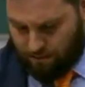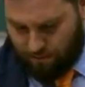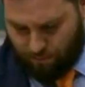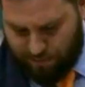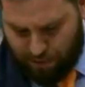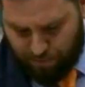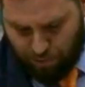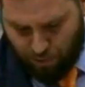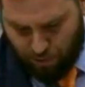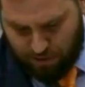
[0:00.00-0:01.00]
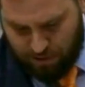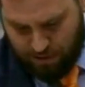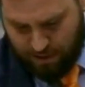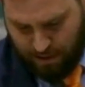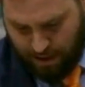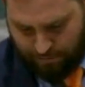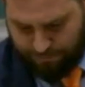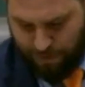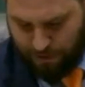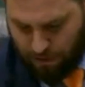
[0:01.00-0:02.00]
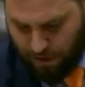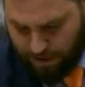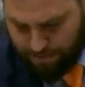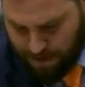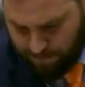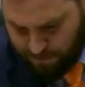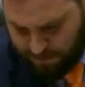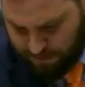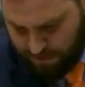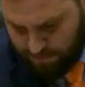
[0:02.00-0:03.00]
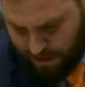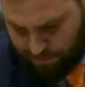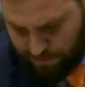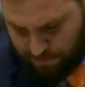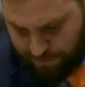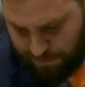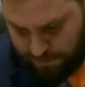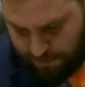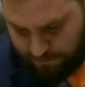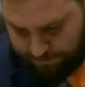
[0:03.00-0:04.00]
We support our frontline members, Madam Speaker.